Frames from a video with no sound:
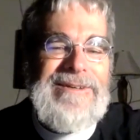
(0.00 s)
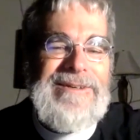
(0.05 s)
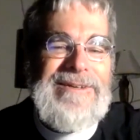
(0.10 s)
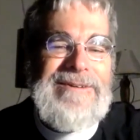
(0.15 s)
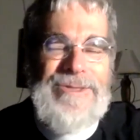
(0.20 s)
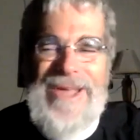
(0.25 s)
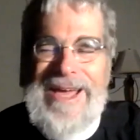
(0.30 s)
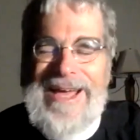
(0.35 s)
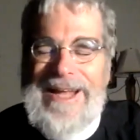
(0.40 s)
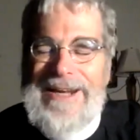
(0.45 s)

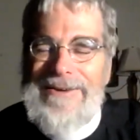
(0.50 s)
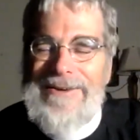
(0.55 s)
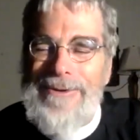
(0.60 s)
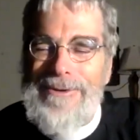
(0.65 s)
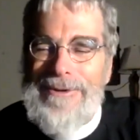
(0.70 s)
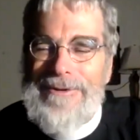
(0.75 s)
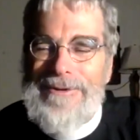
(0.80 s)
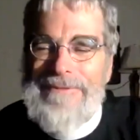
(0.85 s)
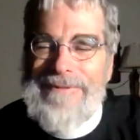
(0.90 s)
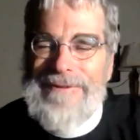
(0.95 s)
Isn't that kind of
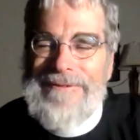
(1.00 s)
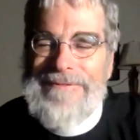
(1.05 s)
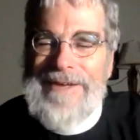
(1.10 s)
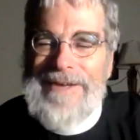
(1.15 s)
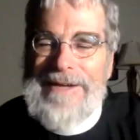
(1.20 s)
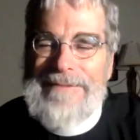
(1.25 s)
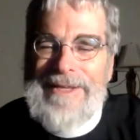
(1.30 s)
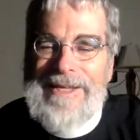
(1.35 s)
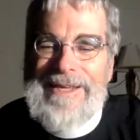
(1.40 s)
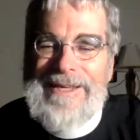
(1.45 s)
old for a
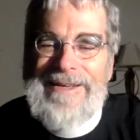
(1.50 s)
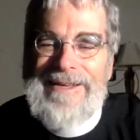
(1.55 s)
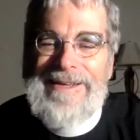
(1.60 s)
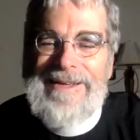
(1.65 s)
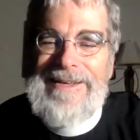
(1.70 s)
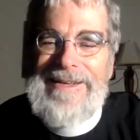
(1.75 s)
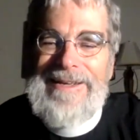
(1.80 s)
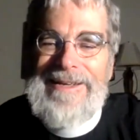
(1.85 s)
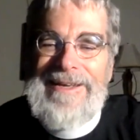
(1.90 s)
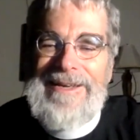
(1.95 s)
family?
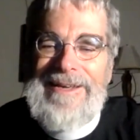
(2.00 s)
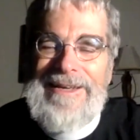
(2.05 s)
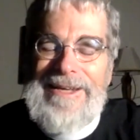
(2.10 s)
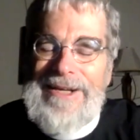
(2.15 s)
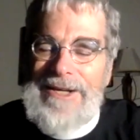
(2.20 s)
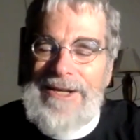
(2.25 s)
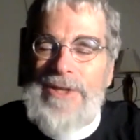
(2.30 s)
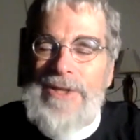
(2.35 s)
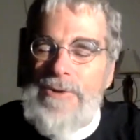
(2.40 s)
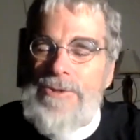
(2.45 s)

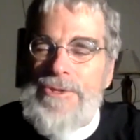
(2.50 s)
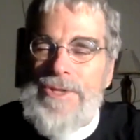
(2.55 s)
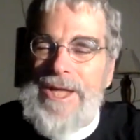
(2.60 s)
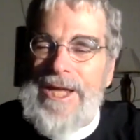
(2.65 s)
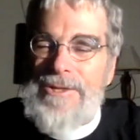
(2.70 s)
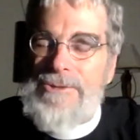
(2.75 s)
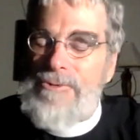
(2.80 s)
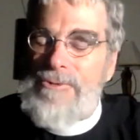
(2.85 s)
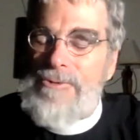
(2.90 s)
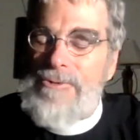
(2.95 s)
Those
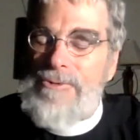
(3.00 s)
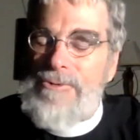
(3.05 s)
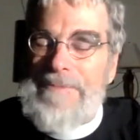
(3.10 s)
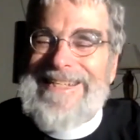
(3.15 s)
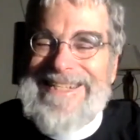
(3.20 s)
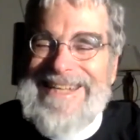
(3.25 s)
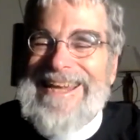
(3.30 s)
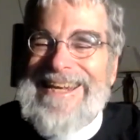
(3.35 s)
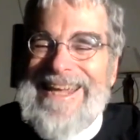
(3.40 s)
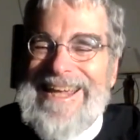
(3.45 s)
kids would be
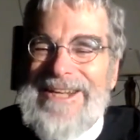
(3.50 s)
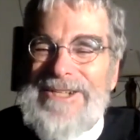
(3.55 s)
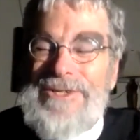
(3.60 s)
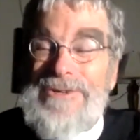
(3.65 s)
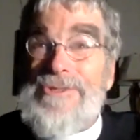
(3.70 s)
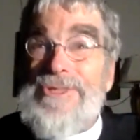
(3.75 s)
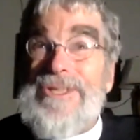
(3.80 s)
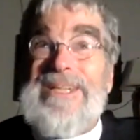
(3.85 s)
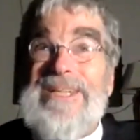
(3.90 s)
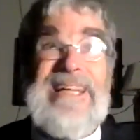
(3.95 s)

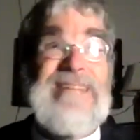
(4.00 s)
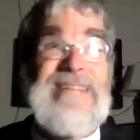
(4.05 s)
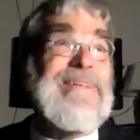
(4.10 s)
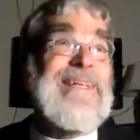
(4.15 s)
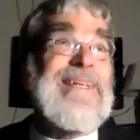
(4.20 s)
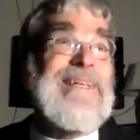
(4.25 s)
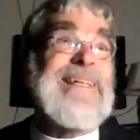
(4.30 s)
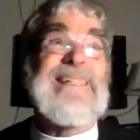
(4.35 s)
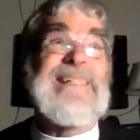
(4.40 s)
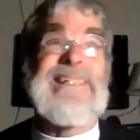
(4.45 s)
teenagers and I'd
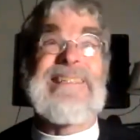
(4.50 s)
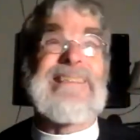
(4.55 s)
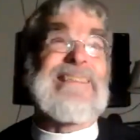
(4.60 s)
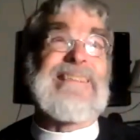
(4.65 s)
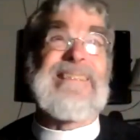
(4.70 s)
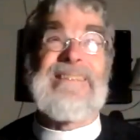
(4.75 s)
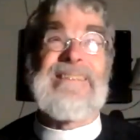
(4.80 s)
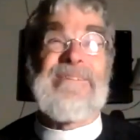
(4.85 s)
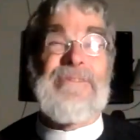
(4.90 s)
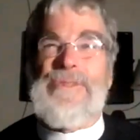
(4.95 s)
be